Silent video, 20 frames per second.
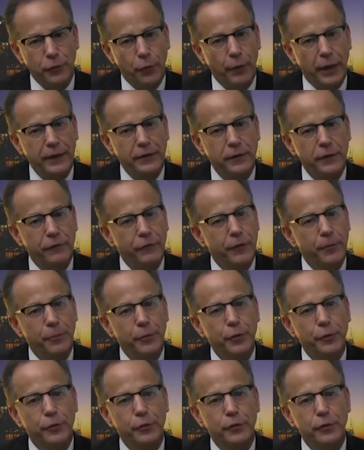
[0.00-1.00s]
Director of the
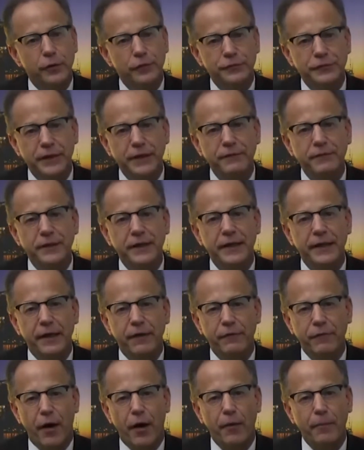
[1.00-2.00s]
Bureau of Safety and
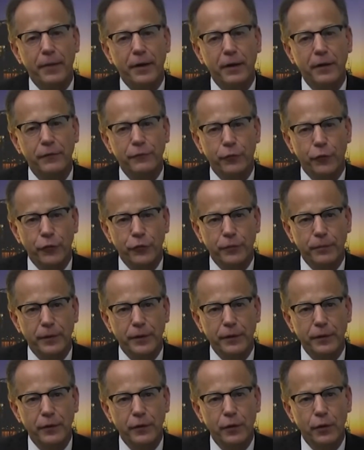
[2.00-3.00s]
Environmental
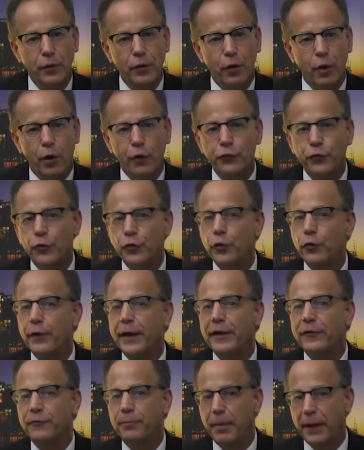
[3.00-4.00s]
Enforcement, also known
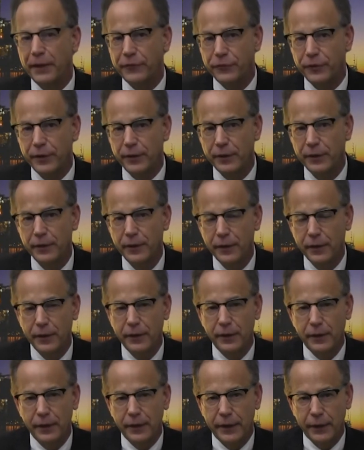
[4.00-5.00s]
as BSEE.
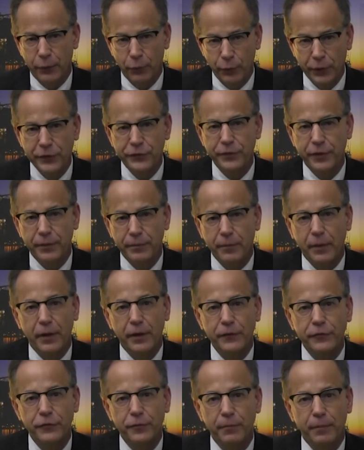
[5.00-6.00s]
In recent
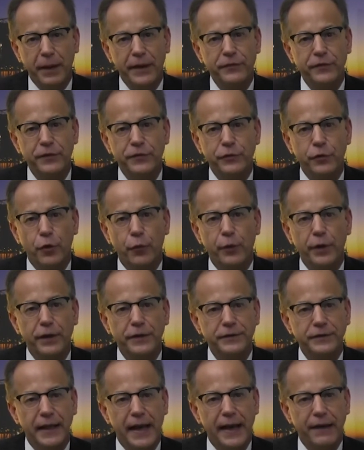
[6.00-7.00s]
months, BSEE's
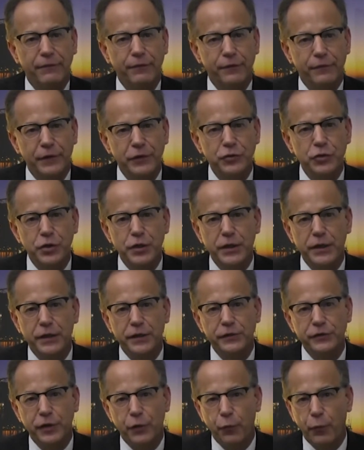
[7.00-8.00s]
career staff of
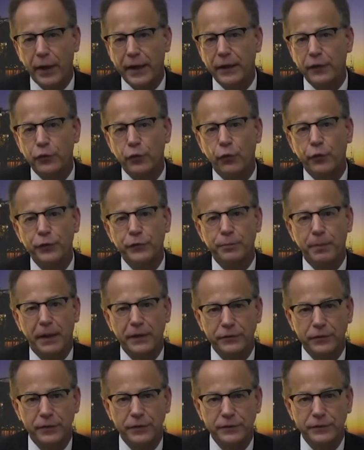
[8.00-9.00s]
engineers and regulatory
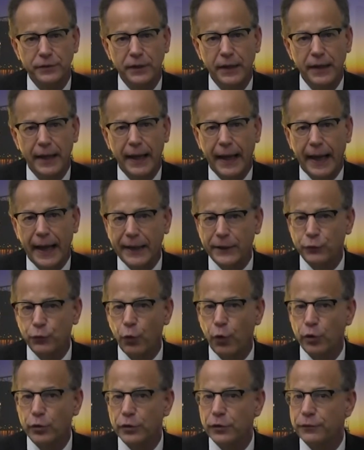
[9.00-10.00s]
specialists has
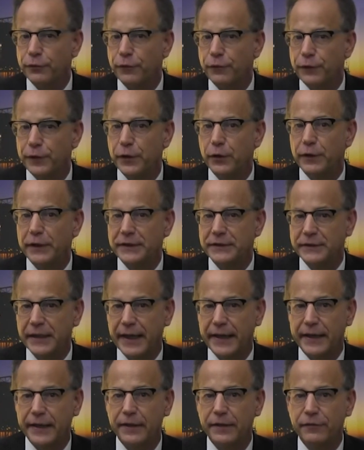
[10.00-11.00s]
worked to fulfill
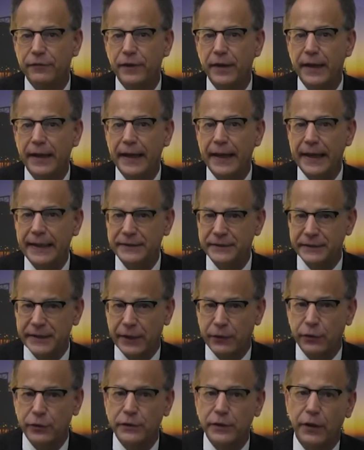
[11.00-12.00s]
executive and
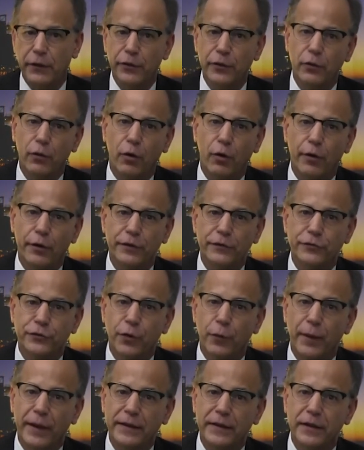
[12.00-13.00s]
secretarial orders
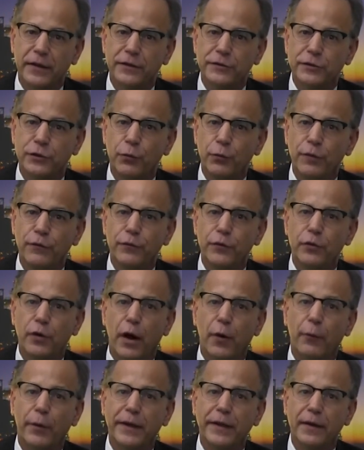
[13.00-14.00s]
directing us to review
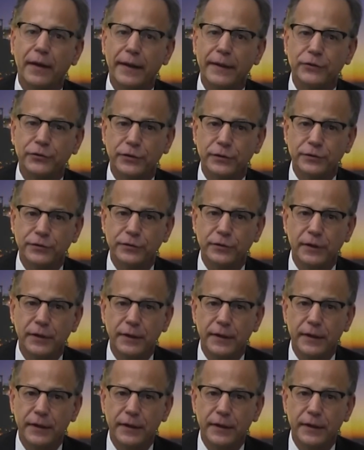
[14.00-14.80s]
our regulations.